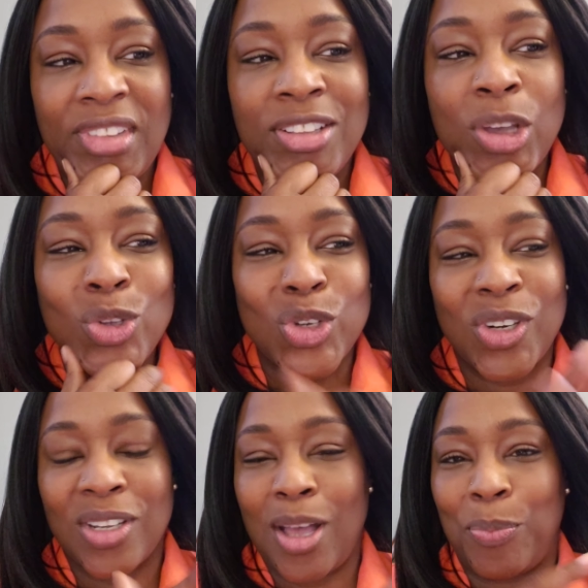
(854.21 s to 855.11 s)
those
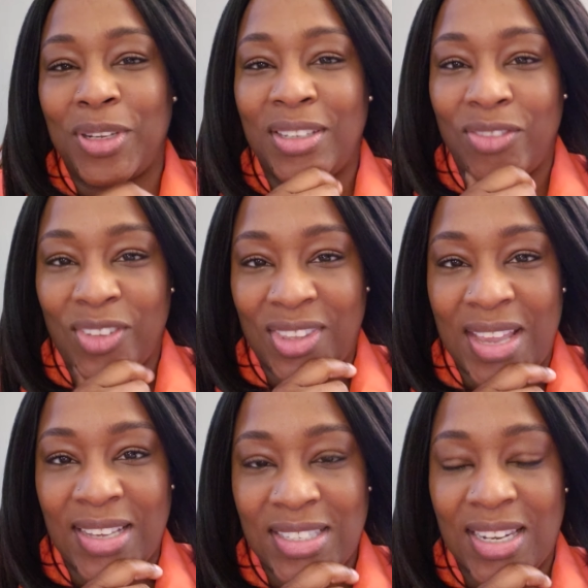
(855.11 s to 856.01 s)
are a couple of
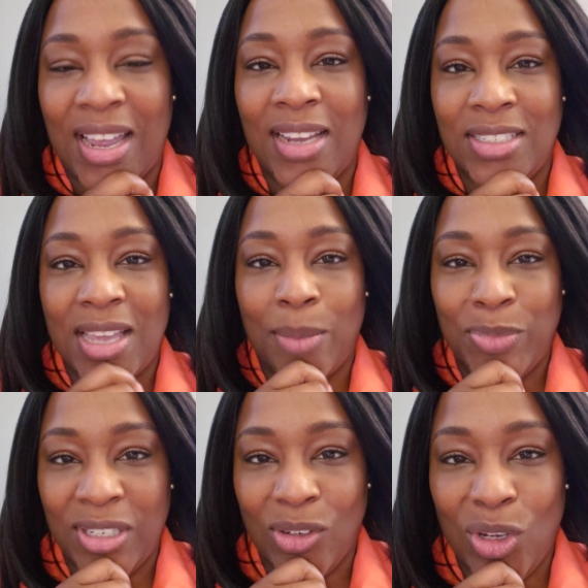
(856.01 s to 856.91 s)
things that I
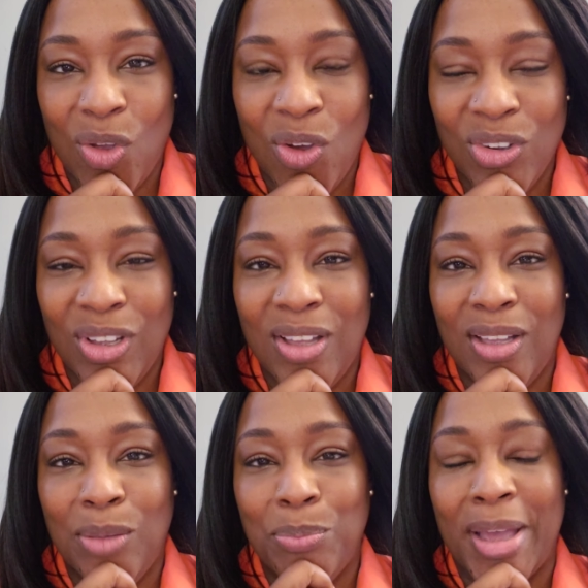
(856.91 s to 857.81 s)
adopted along
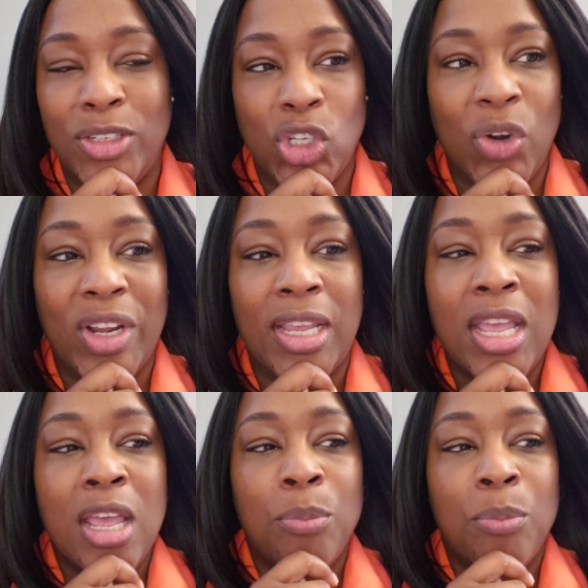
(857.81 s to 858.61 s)
my journey.